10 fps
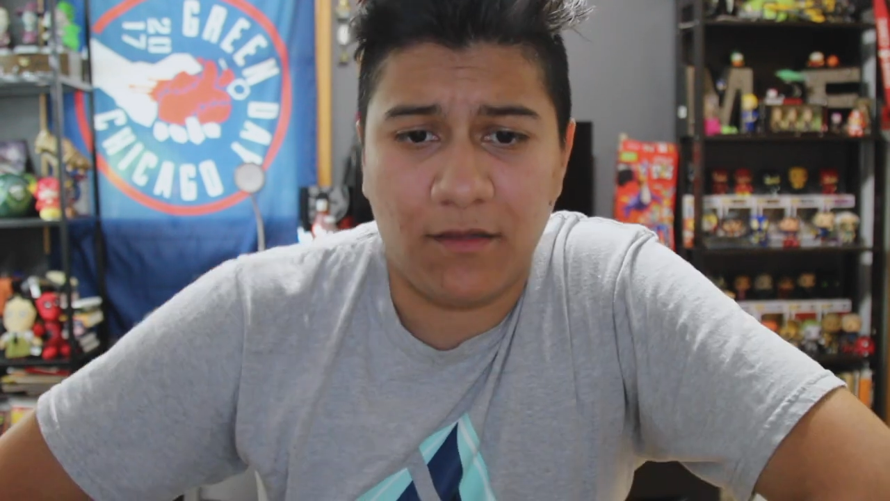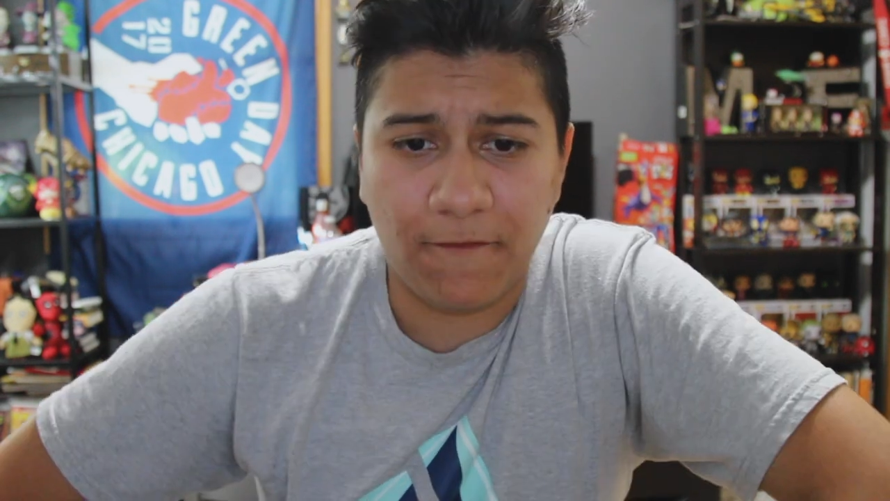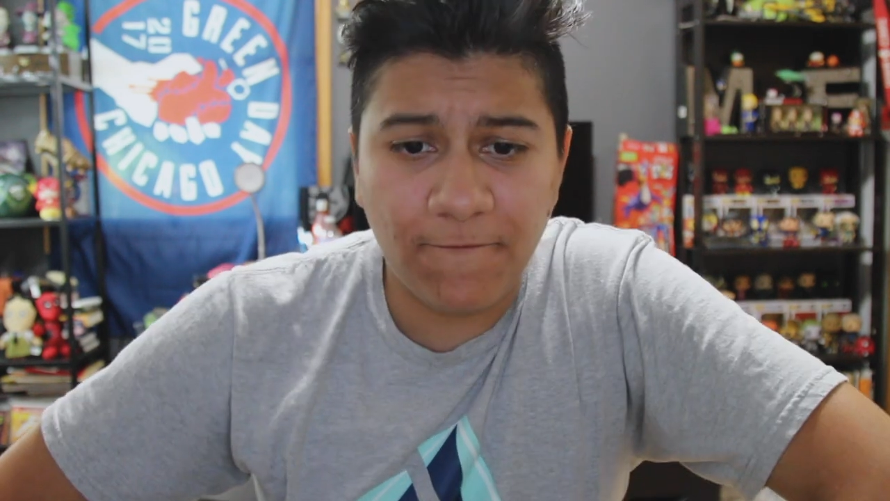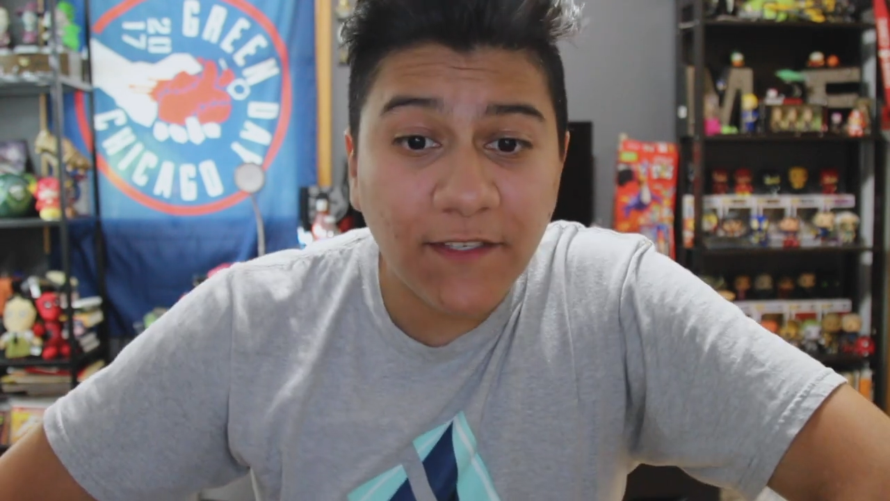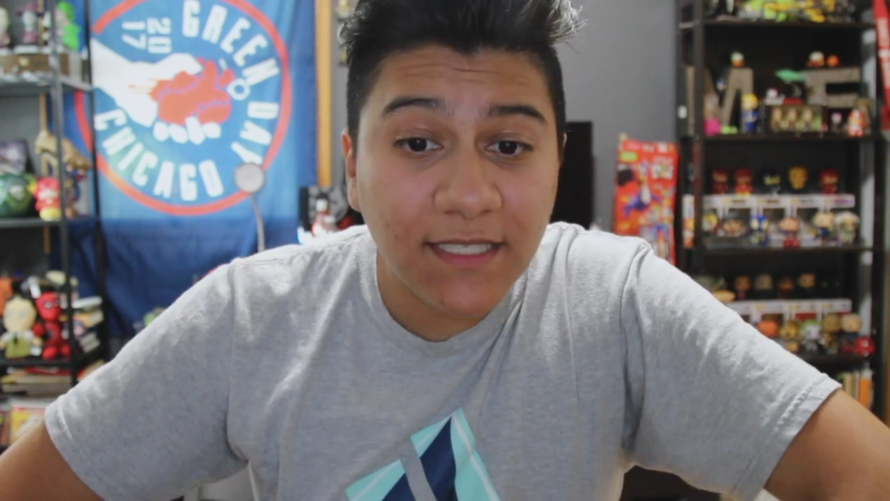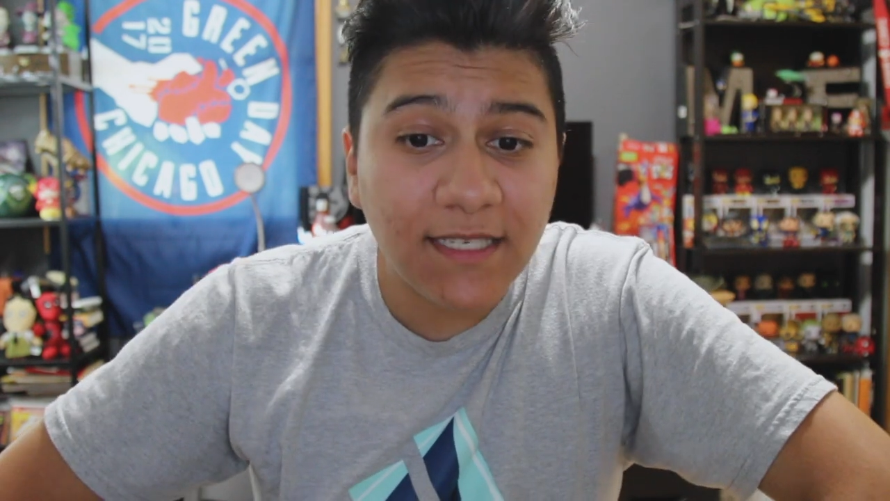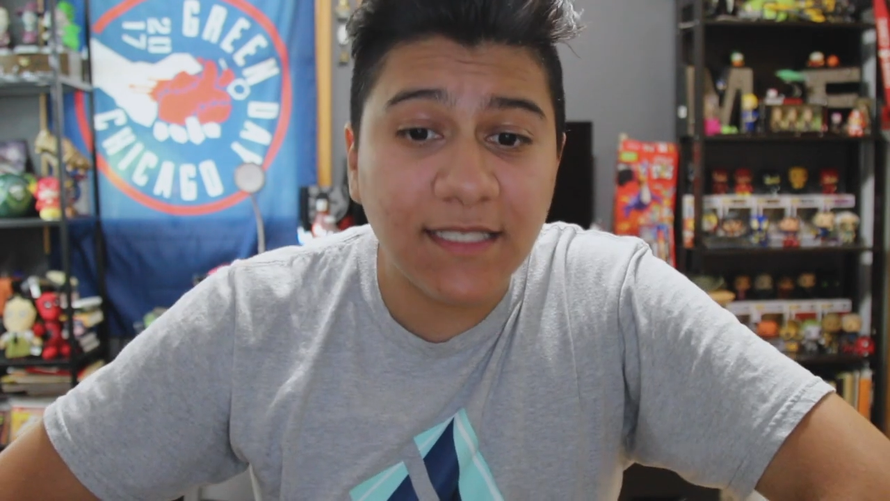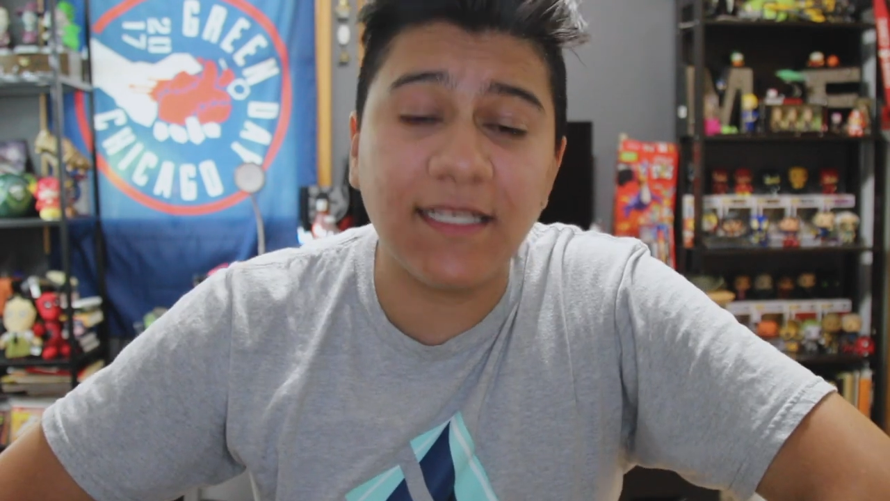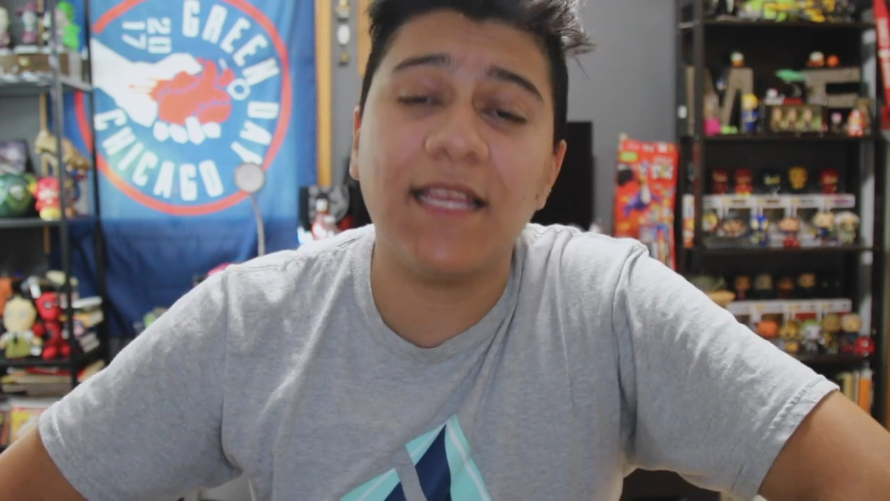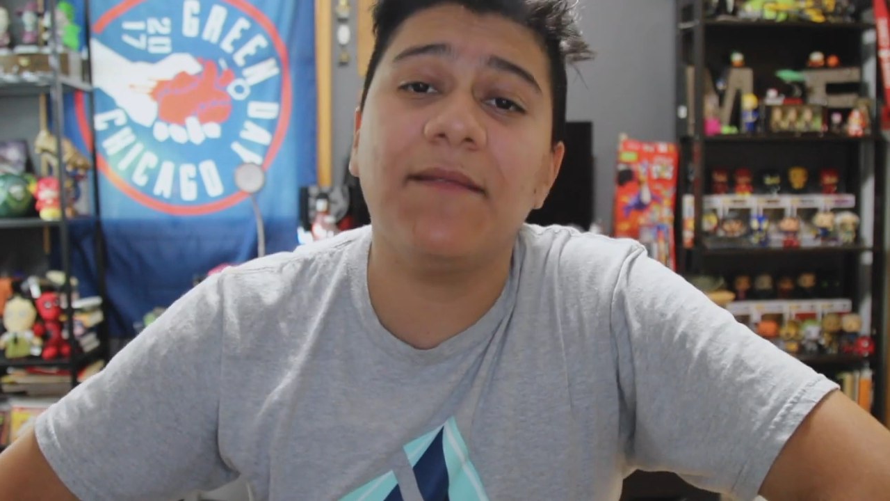The
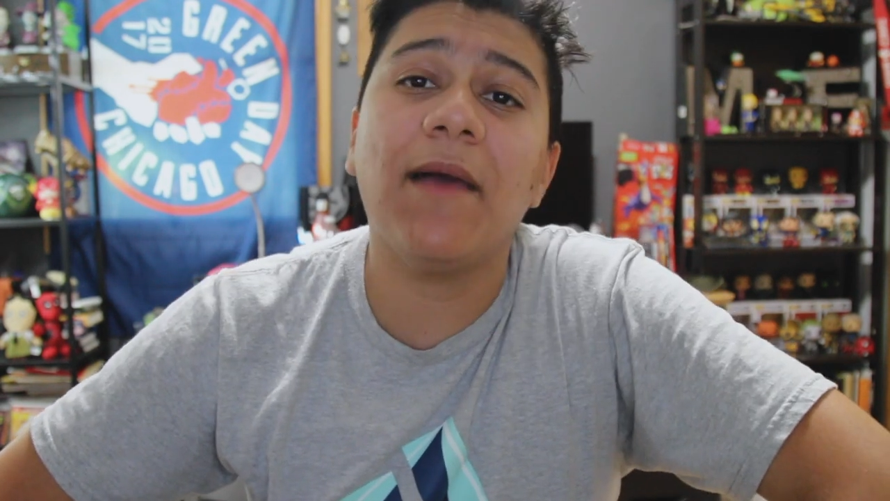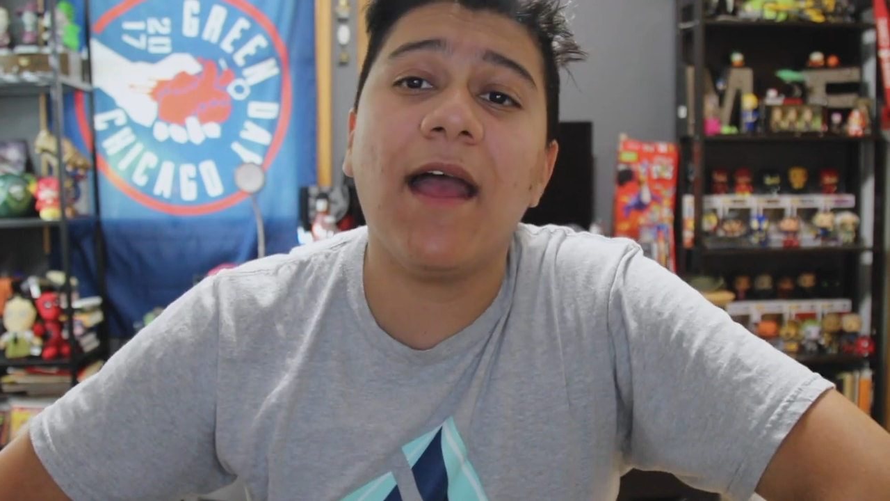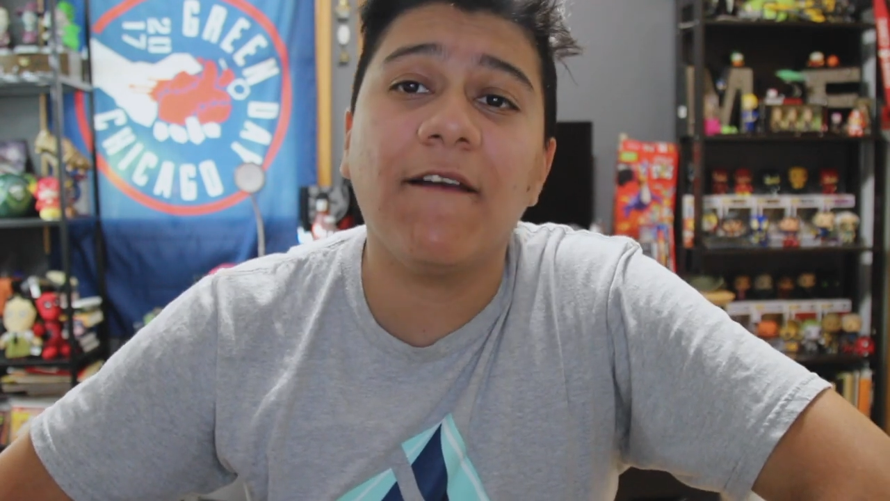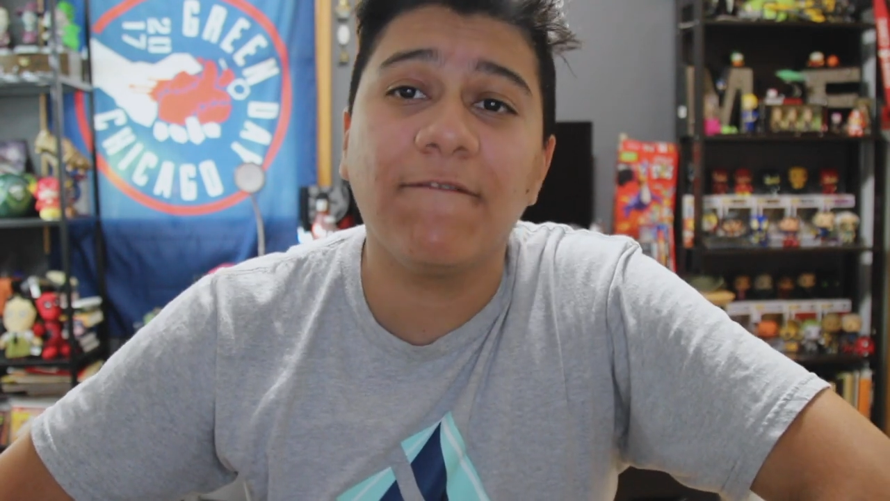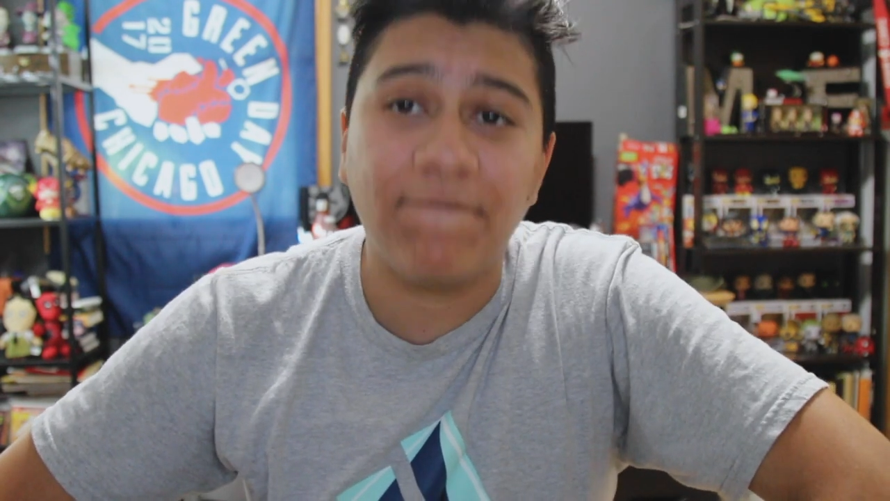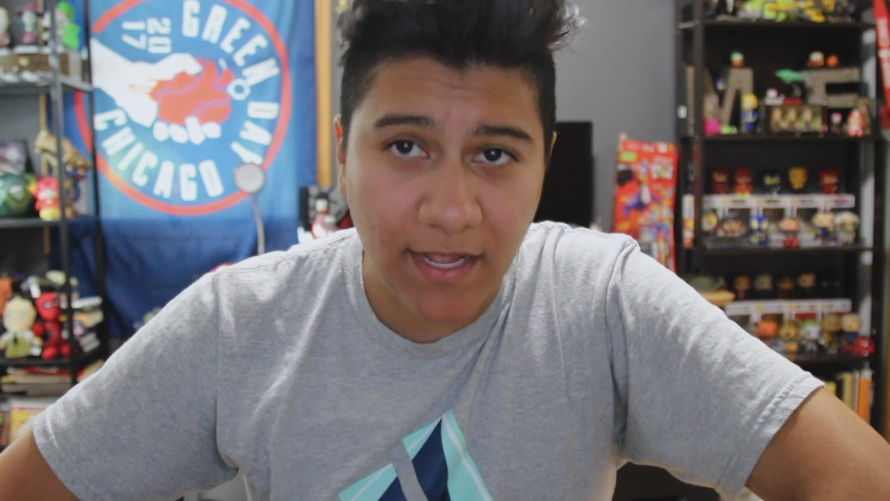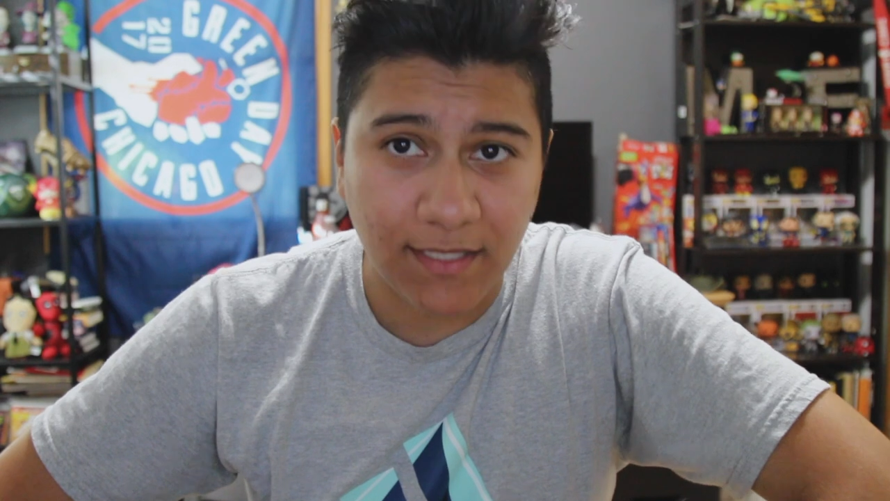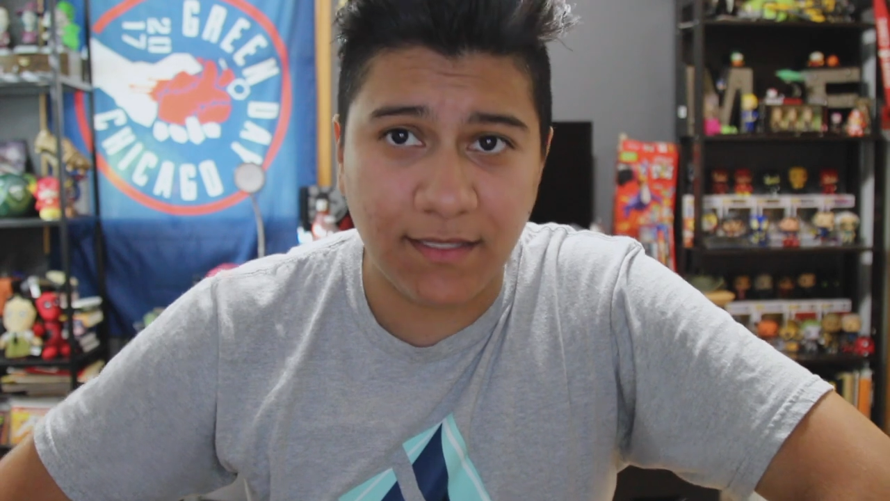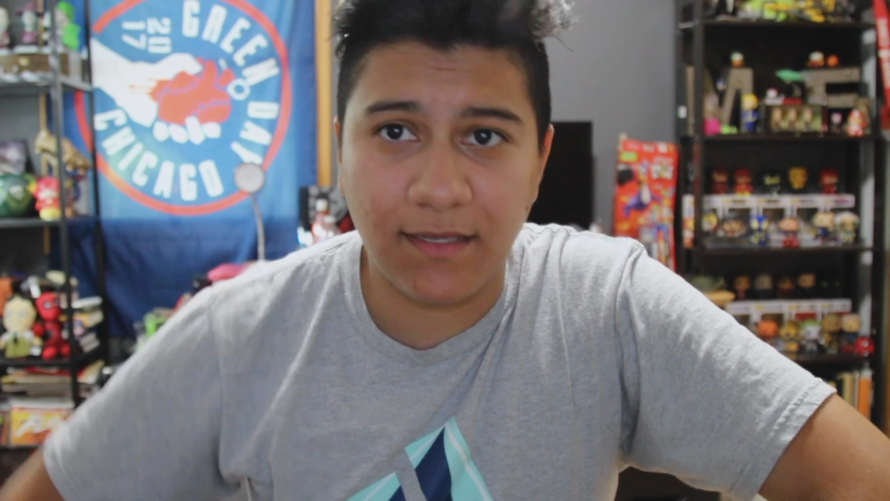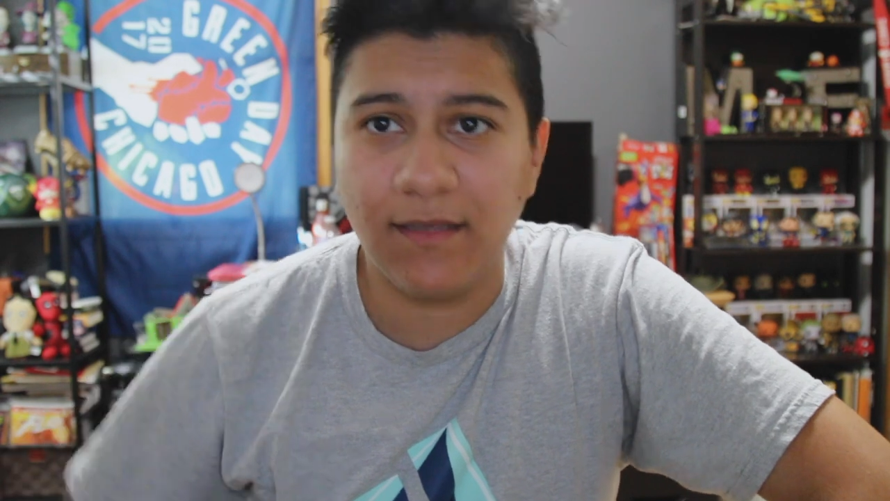fuzziness in my
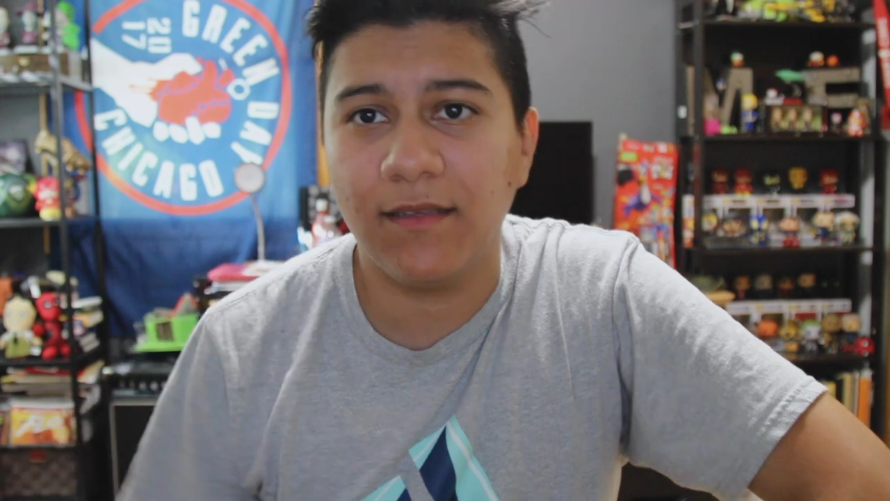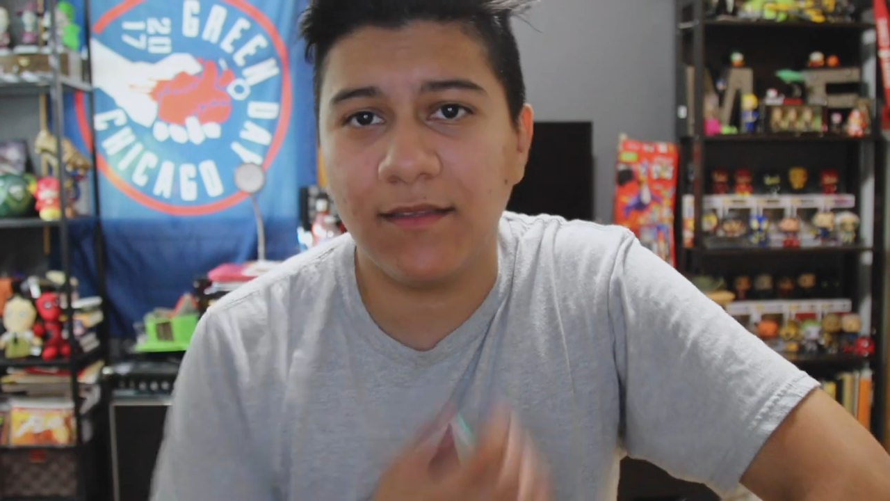face.